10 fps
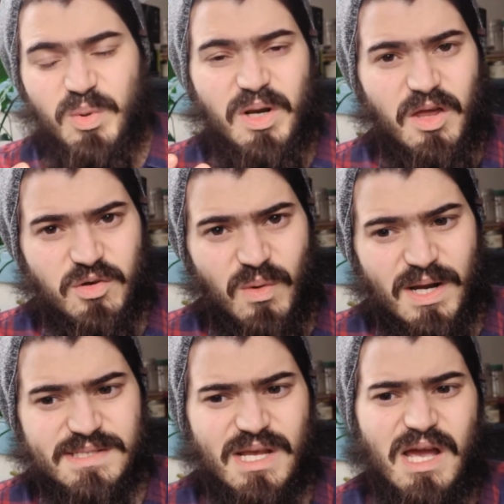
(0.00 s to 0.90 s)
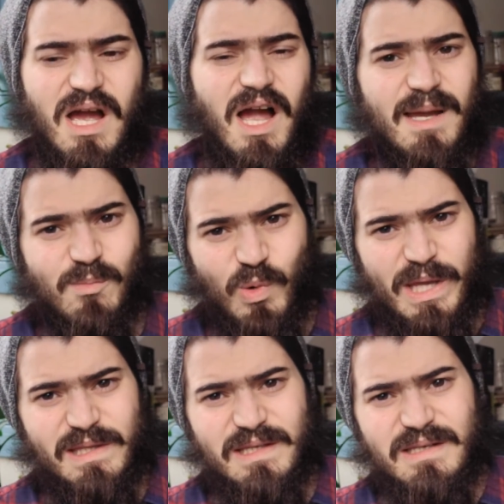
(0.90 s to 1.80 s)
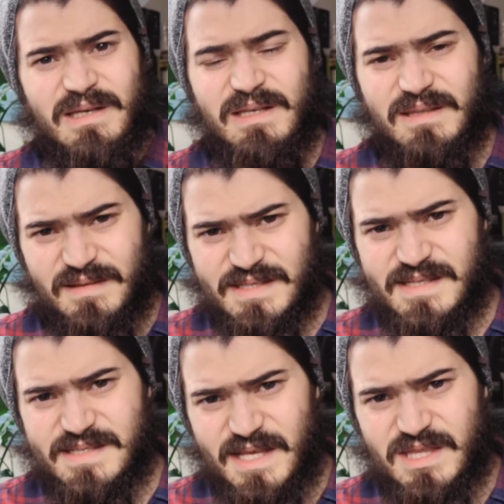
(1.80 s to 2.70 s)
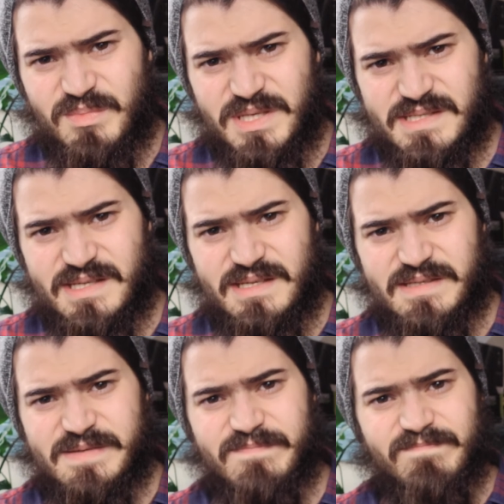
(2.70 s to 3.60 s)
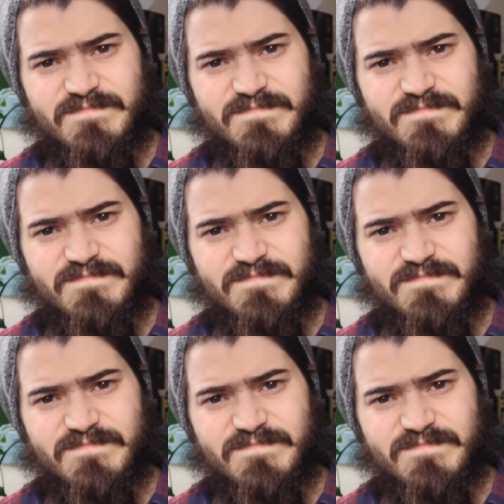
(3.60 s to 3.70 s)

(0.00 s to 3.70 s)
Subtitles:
But otherwise, I'm Waylon. This is Set the PCs.